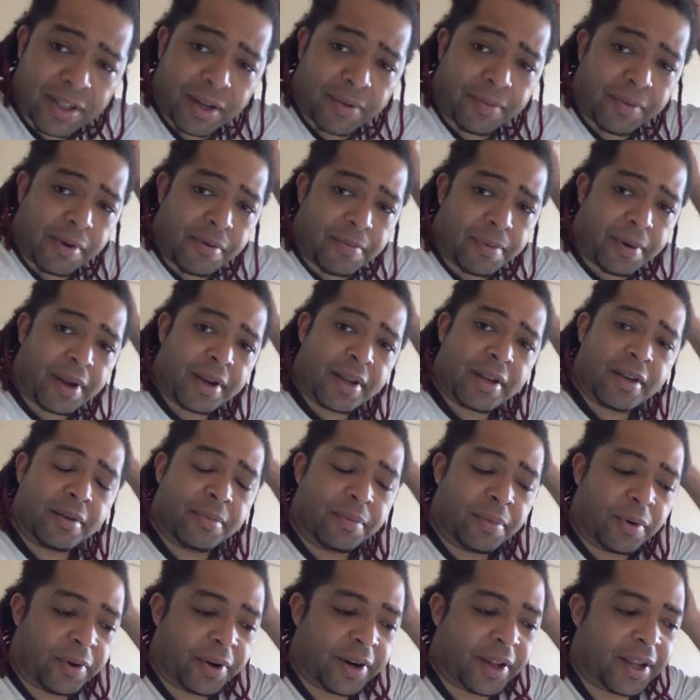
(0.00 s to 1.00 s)
up everybody? Good
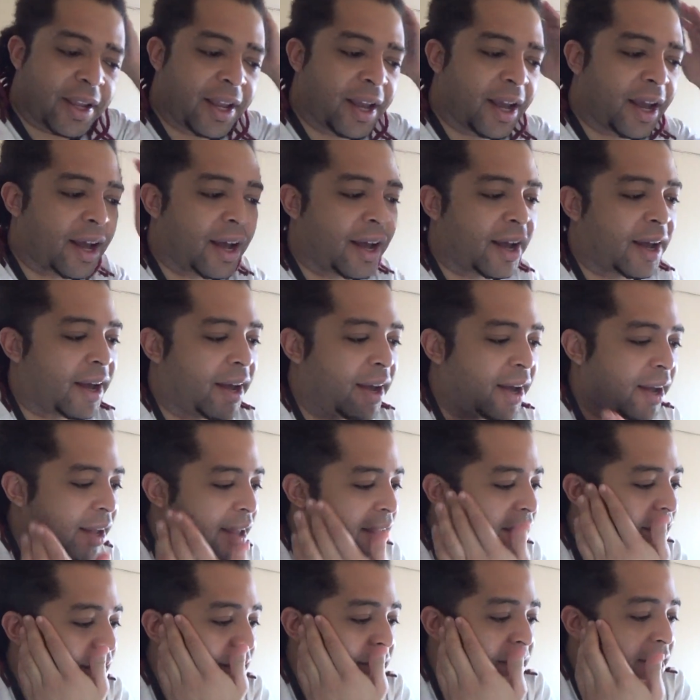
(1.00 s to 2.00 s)
morning.
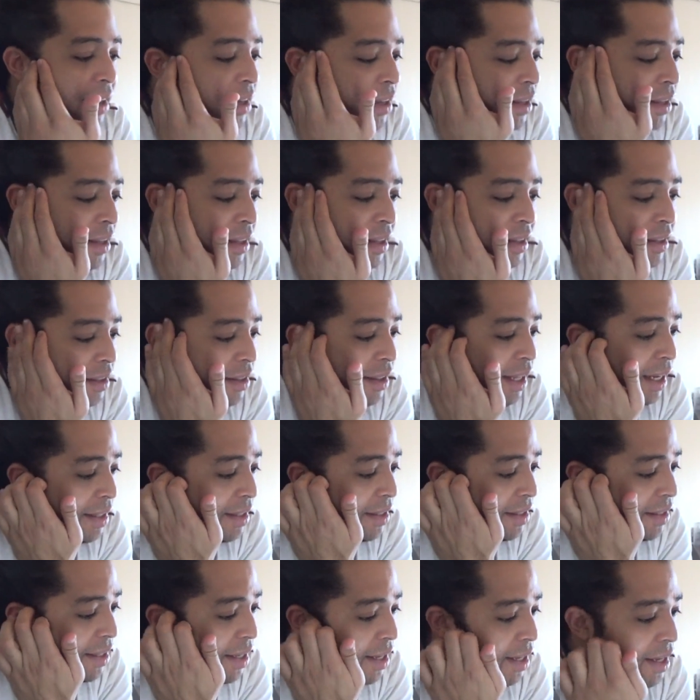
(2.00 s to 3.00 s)

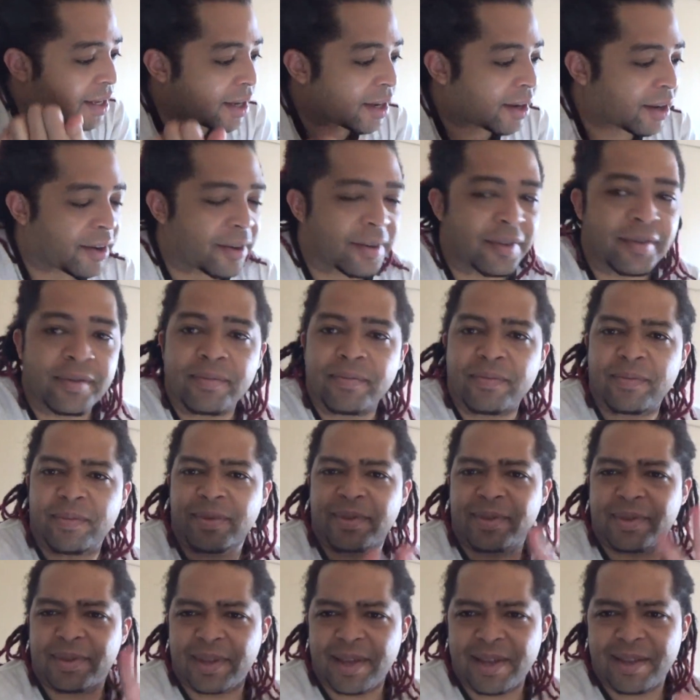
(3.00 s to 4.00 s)
Let's see here.
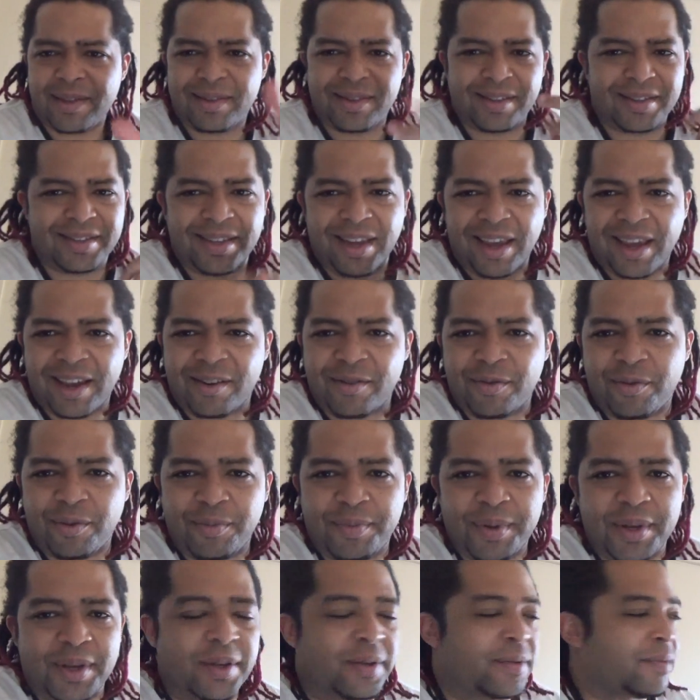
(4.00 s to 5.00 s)
I think this angle will
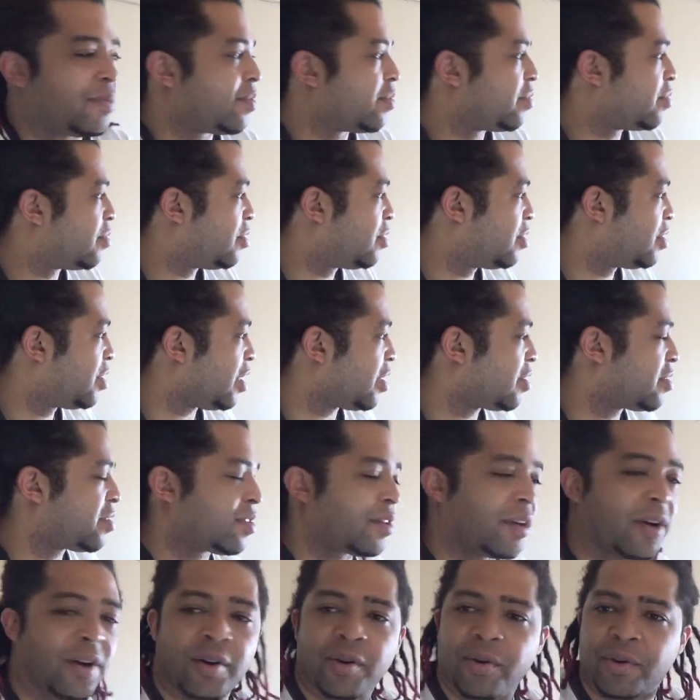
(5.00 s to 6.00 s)
be
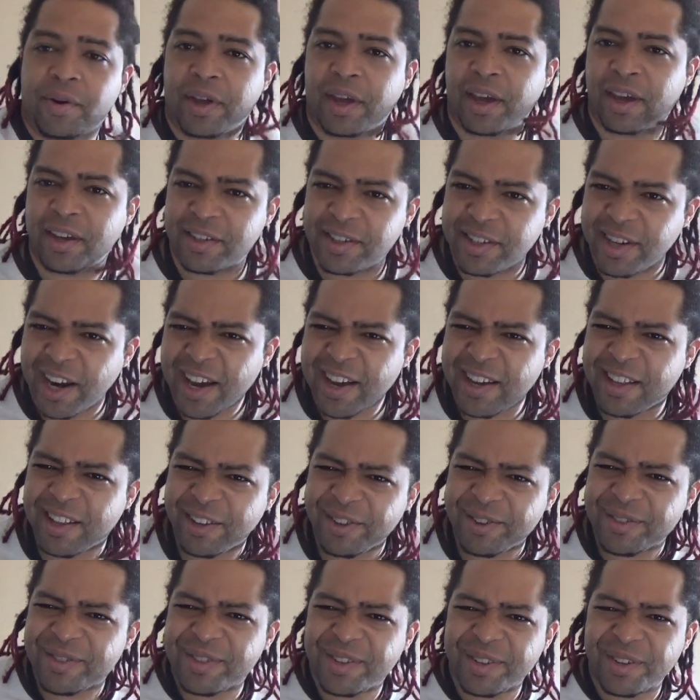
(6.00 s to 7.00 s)
just okay. Should I
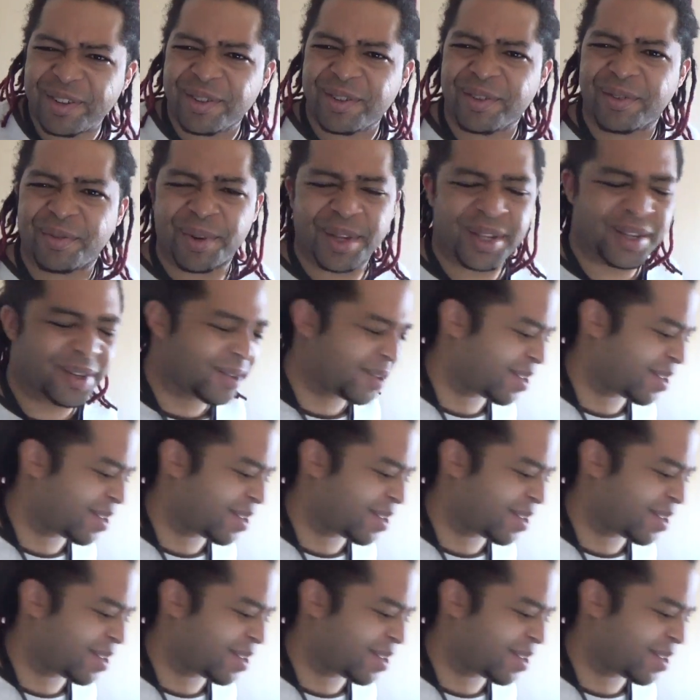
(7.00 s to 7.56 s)
close the window?